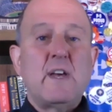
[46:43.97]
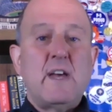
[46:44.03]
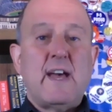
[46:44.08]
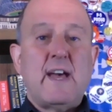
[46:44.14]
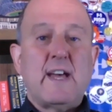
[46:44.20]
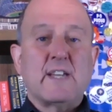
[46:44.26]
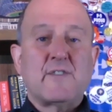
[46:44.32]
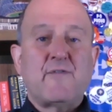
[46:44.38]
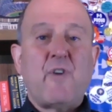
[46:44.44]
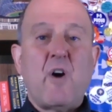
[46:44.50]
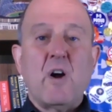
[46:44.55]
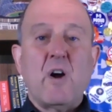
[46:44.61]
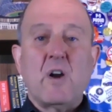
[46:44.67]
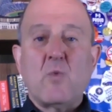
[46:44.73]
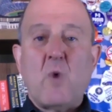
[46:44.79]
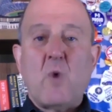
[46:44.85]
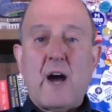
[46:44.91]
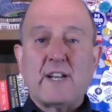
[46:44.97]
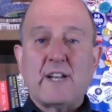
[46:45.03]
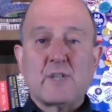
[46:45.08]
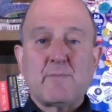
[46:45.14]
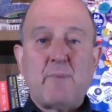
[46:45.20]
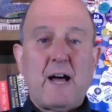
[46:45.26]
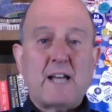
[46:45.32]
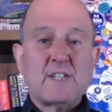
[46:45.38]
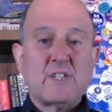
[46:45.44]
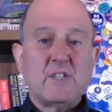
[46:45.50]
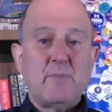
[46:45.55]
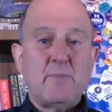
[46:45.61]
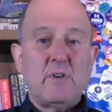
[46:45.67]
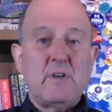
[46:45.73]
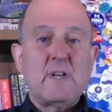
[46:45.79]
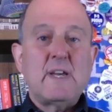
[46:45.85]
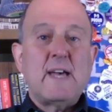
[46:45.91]
as far and wide as
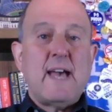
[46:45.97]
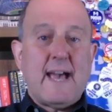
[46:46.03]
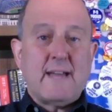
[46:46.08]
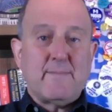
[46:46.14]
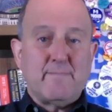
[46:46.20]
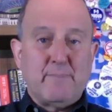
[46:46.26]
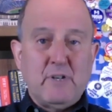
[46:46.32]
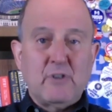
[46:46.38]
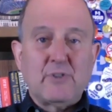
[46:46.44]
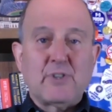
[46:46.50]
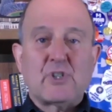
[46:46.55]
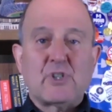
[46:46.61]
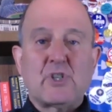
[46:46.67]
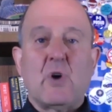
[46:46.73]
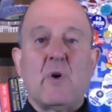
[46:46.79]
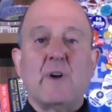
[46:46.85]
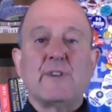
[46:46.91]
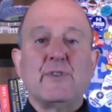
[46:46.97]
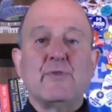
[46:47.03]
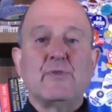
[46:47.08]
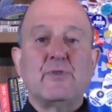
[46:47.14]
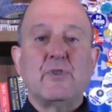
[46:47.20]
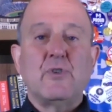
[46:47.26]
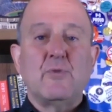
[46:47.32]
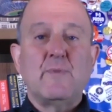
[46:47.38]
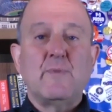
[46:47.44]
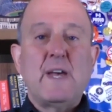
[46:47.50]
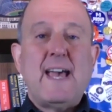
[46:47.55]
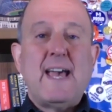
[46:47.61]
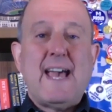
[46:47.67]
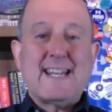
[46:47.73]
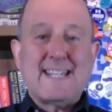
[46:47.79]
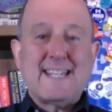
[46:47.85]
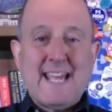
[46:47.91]
possible and build the show on YouTube
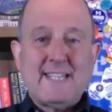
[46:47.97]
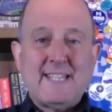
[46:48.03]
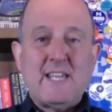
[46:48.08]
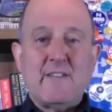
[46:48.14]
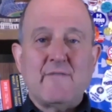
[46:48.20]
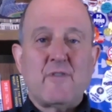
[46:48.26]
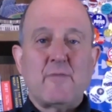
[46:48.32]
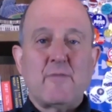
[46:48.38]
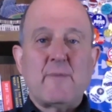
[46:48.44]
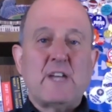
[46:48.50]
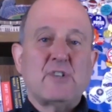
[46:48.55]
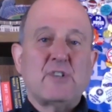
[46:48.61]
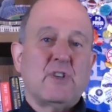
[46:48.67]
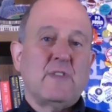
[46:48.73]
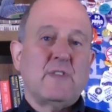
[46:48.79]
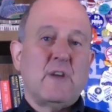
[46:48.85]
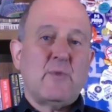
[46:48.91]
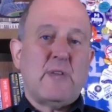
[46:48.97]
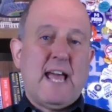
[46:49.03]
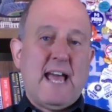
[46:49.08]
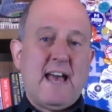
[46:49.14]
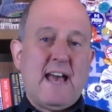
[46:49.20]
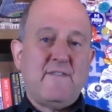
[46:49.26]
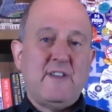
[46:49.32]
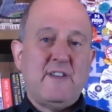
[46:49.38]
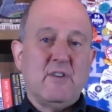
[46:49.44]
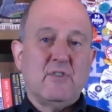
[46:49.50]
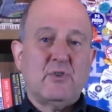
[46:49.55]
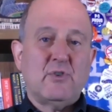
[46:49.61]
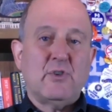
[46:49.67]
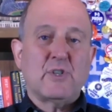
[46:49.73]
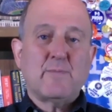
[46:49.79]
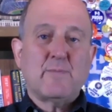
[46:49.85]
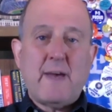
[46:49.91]
and get the information that we have here
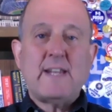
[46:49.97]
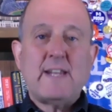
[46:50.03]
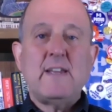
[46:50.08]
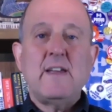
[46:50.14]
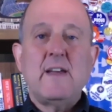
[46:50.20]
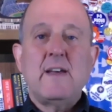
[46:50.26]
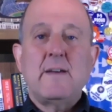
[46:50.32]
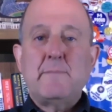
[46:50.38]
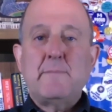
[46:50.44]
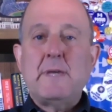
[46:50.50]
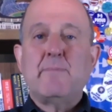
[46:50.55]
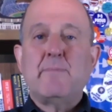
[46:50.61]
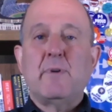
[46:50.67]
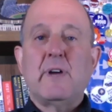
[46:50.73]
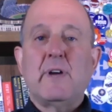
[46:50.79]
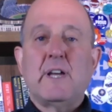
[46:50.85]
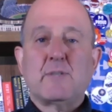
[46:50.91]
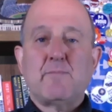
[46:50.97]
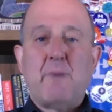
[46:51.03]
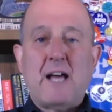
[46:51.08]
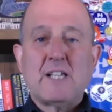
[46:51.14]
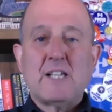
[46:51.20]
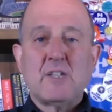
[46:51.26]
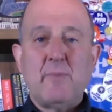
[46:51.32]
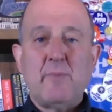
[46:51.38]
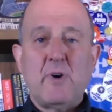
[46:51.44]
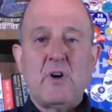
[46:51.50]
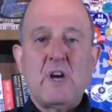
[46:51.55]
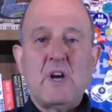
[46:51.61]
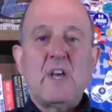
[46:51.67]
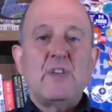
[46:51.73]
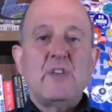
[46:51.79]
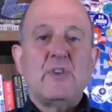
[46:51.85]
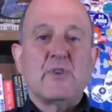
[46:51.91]
to as many people as possible.
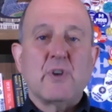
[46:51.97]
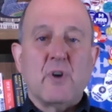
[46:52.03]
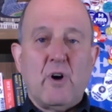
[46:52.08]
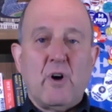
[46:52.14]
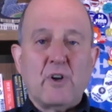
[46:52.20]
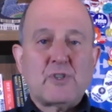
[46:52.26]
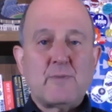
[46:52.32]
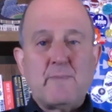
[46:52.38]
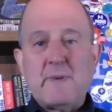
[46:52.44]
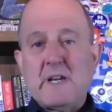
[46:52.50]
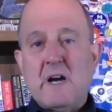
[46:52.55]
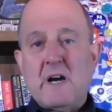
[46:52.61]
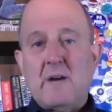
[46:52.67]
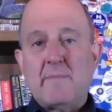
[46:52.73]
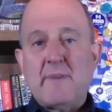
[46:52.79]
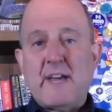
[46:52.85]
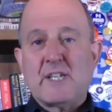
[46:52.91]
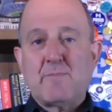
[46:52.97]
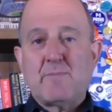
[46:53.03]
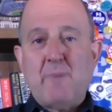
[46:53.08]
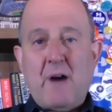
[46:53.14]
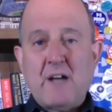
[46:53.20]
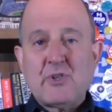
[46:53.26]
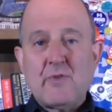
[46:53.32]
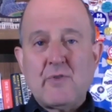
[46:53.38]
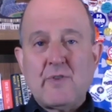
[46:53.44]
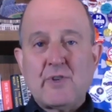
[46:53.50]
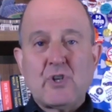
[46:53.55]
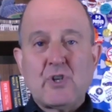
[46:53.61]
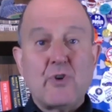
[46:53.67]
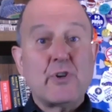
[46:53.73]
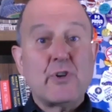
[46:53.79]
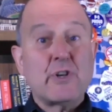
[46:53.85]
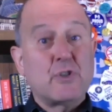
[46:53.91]
You can also become a sponsor of the
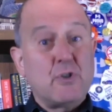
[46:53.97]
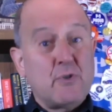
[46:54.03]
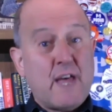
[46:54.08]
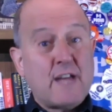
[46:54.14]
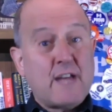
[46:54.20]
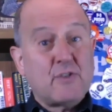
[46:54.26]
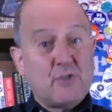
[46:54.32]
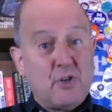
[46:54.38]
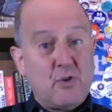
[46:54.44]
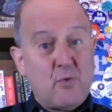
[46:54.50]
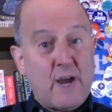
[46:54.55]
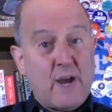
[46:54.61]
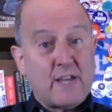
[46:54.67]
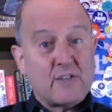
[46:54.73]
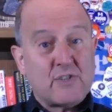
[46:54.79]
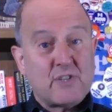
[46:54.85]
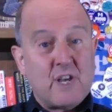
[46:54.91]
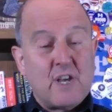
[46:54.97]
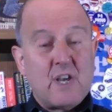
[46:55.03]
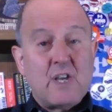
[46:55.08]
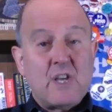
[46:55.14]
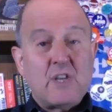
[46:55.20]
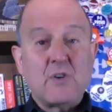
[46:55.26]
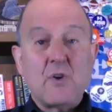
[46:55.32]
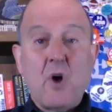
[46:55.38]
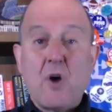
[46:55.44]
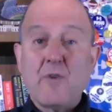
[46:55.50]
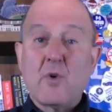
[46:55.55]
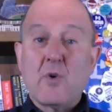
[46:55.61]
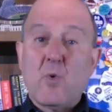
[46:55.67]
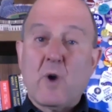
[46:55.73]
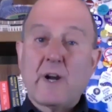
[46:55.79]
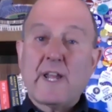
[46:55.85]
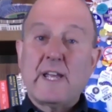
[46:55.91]
show. You can do that in two ways. You can go over to
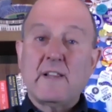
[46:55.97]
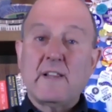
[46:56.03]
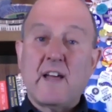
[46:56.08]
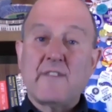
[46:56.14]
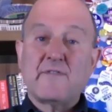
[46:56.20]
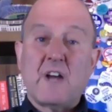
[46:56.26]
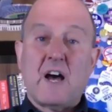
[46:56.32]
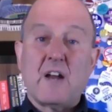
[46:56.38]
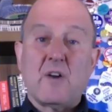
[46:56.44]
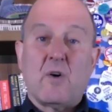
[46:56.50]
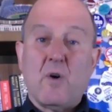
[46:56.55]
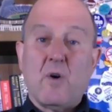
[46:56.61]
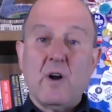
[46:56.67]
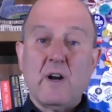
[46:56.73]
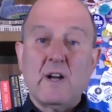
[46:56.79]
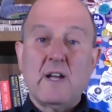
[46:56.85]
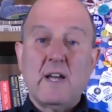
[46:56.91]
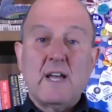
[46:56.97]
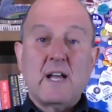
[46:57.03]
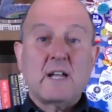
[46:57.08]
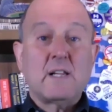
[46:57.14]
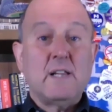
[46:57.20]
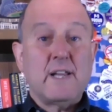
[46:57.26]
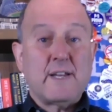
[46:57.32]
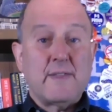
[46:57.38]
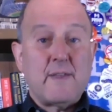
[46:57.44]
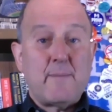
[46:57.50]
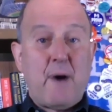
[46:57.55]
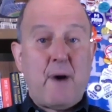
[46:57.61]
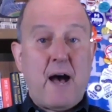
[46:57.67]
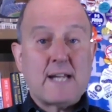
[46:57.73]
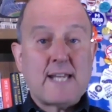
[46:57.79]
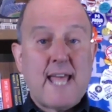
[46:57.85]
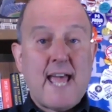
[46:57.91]
workinglife.org, click on the
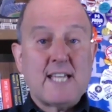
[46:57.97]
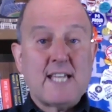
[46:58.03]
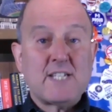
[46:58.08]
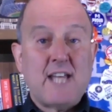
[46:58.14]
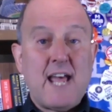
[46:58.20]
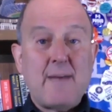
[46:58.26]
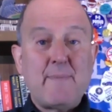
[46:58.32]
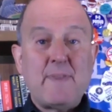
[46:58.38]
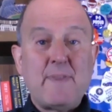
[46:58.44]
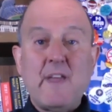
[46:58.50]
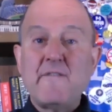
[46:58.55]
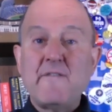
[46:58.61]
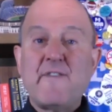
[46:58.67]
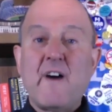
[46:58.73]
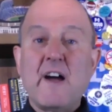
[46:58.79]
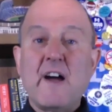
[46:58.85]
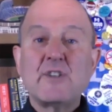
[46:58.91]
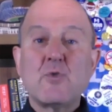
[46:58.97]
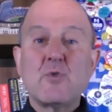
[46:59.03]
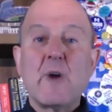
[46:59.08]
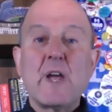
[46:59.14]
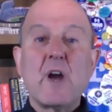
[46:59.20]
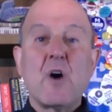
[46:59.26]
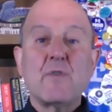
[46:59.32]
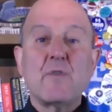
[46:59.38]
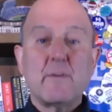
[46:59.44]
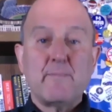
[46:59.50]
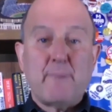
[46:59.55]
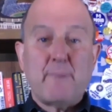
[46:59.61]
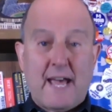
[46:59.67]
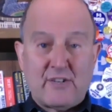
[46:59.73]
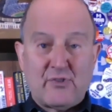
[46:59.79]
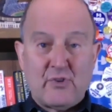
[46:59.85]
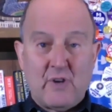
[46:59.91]
podcast tab, and then find your way over to
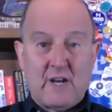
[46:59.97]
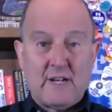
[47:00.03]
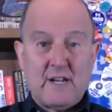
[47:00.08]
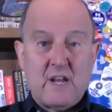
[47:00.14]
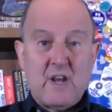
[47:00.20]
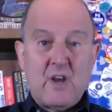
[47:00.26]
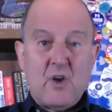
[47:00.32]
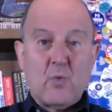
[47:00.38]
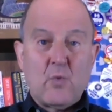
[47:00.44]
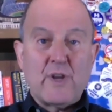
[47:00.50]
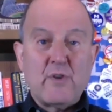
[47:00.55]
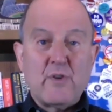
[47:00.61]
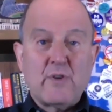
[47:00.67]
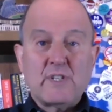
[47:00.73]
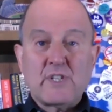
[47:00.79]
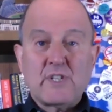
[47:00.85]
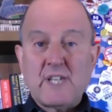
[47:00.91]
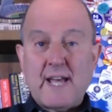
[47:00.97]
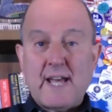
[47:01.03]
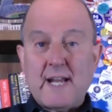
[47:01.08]
Patreon, where you can sign